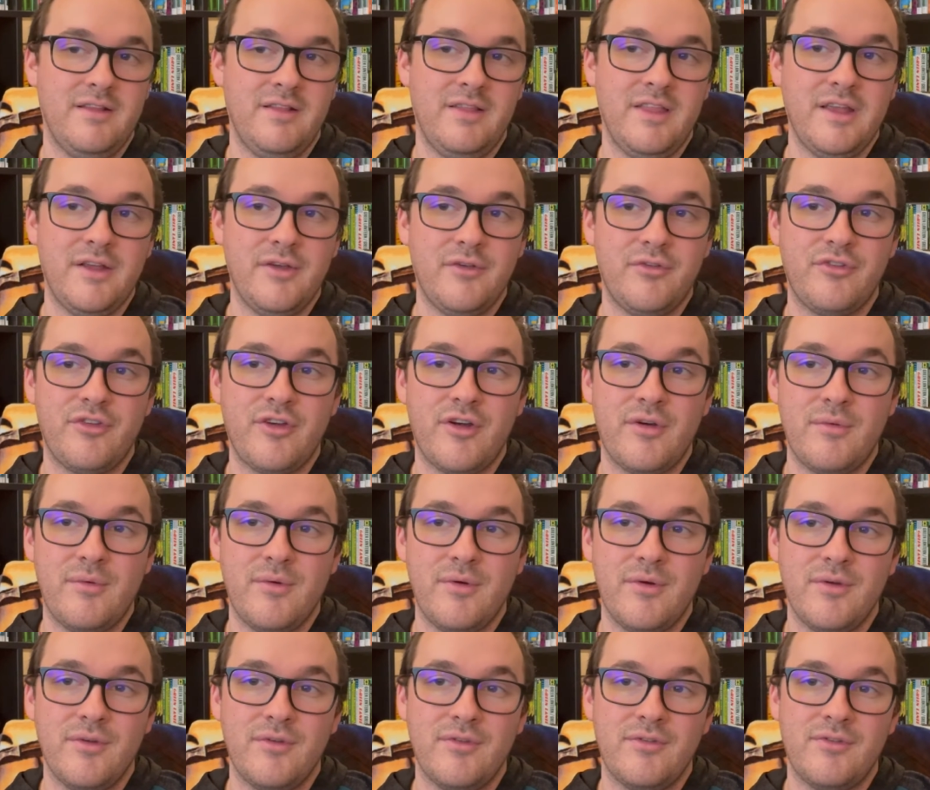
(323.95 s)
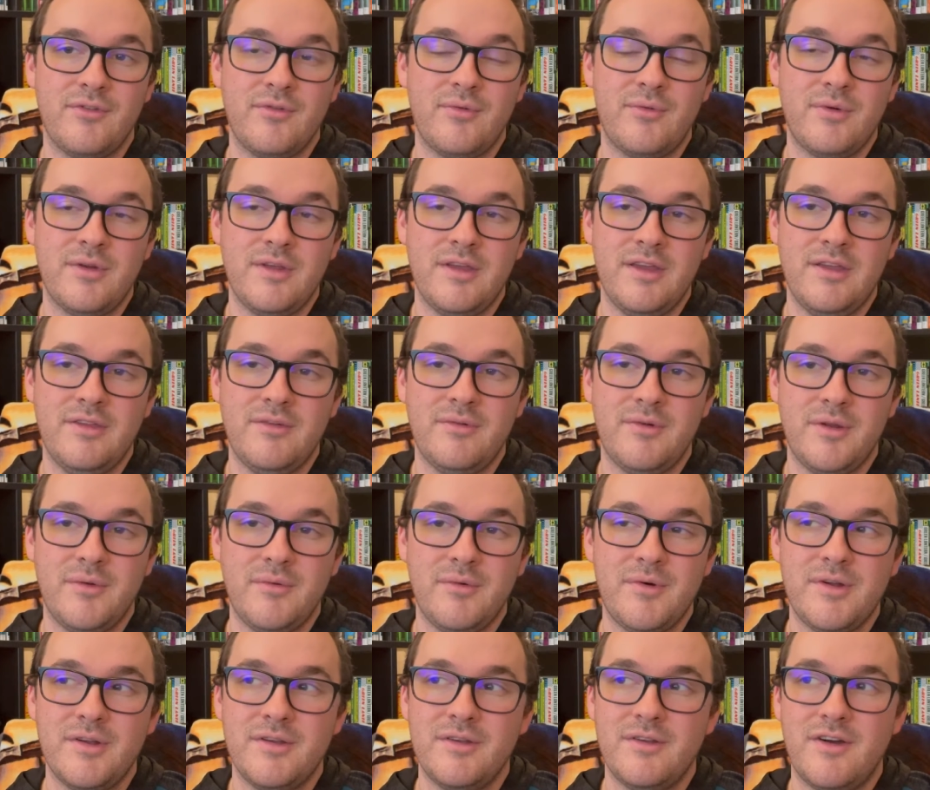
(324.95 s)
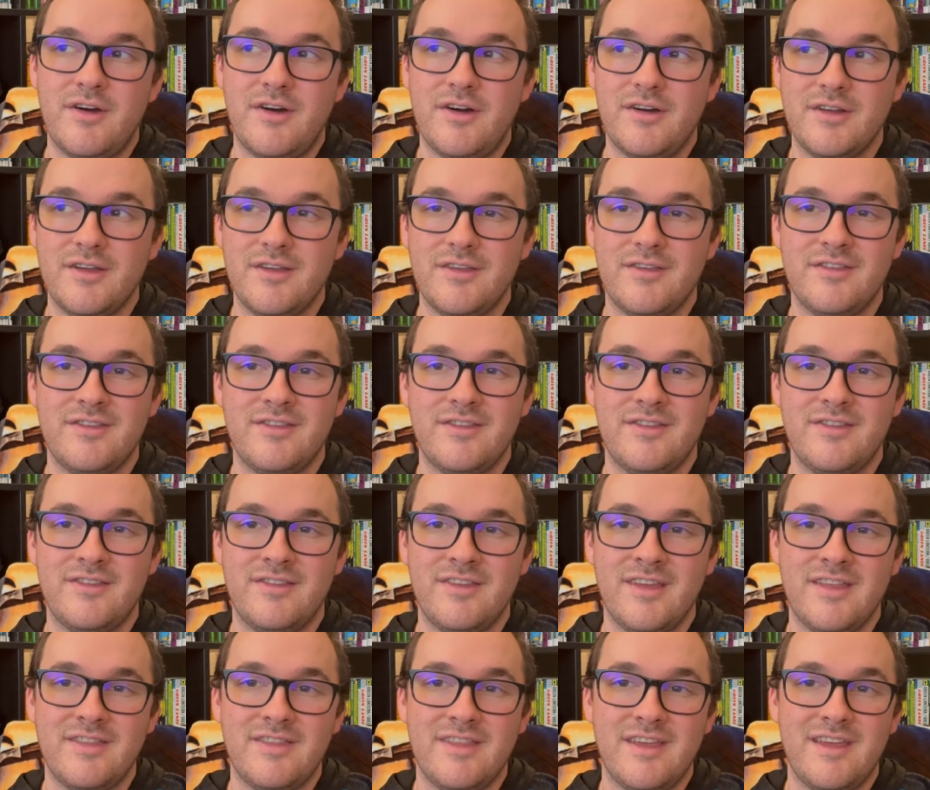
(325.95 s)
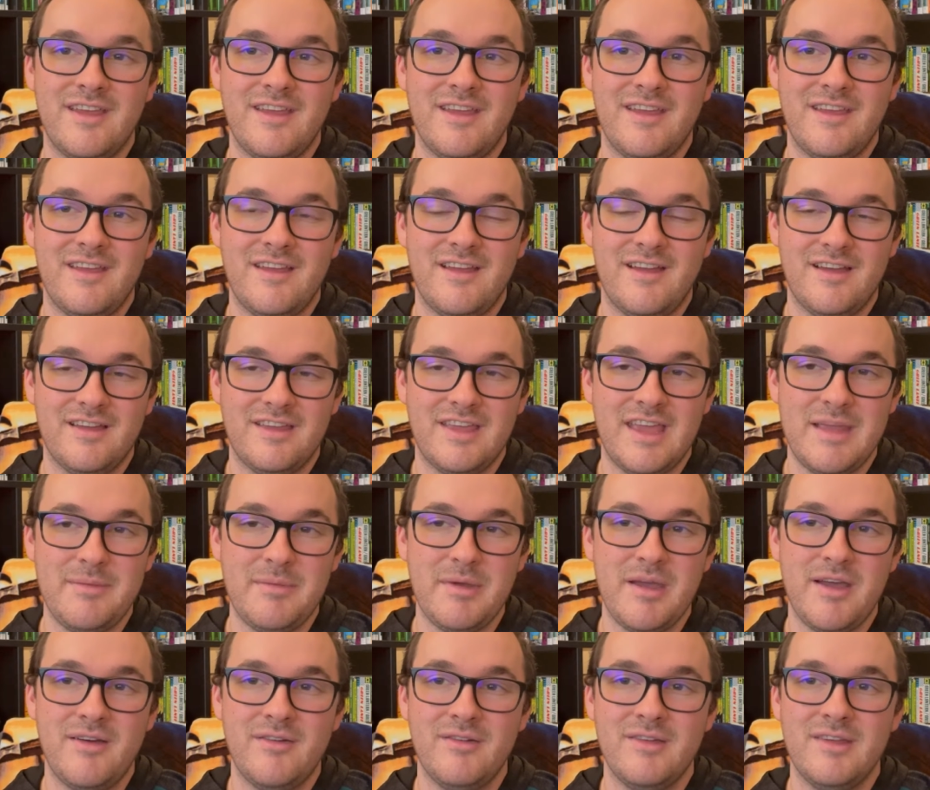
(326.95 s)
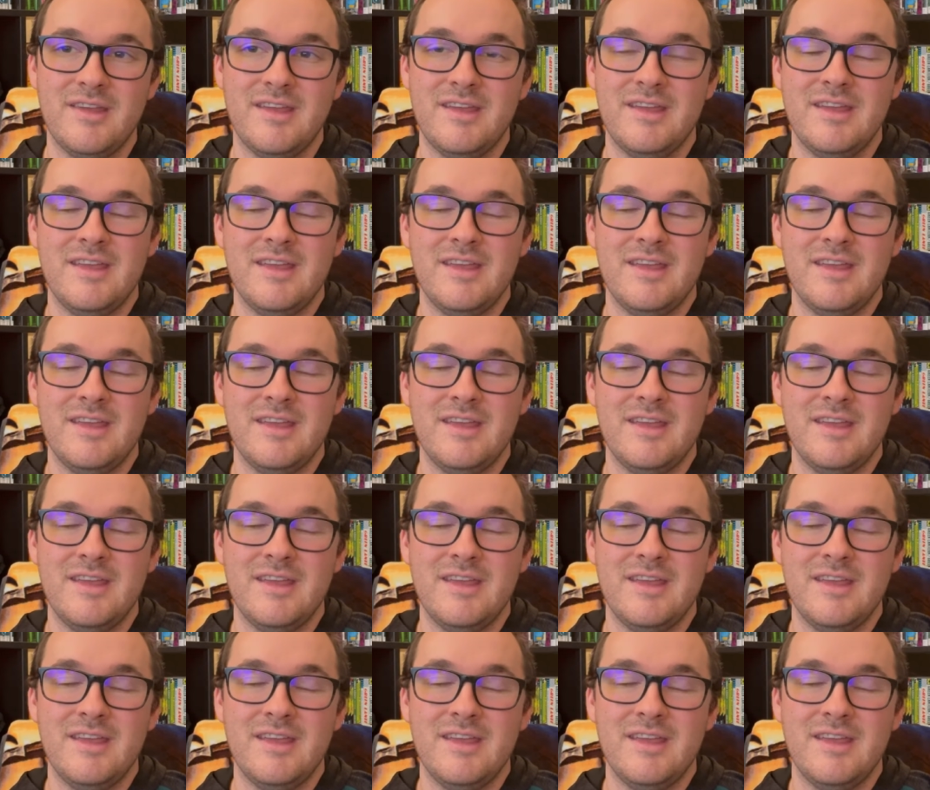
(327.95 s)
LEGO Star Wars 2021 August set that came out